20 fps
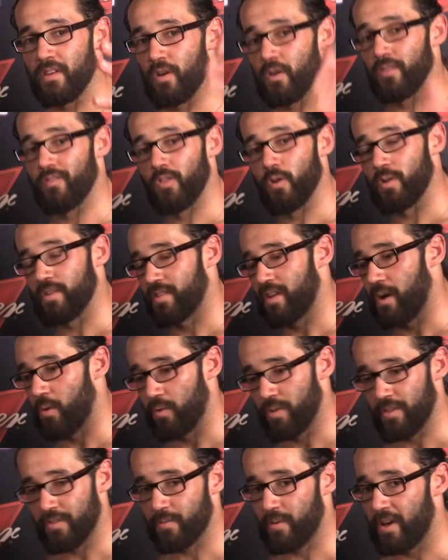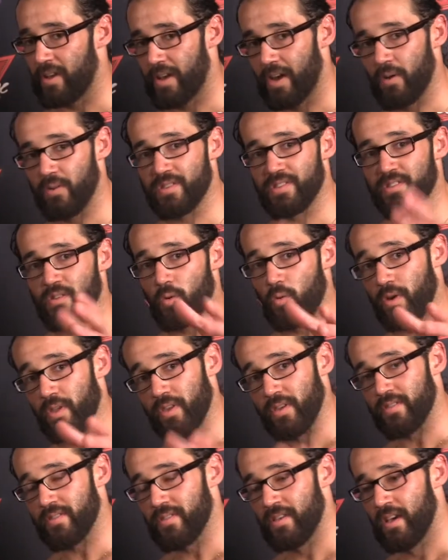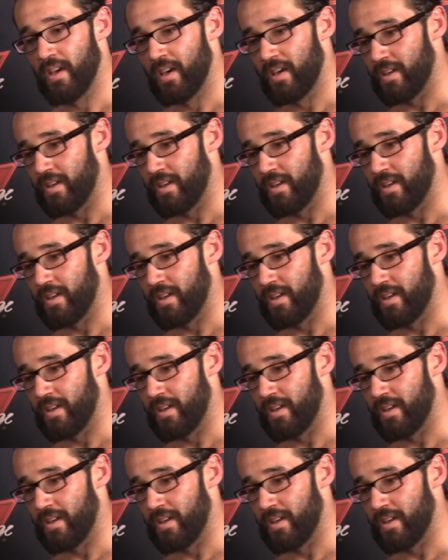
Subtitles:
even though he's not with us right now, he's still with us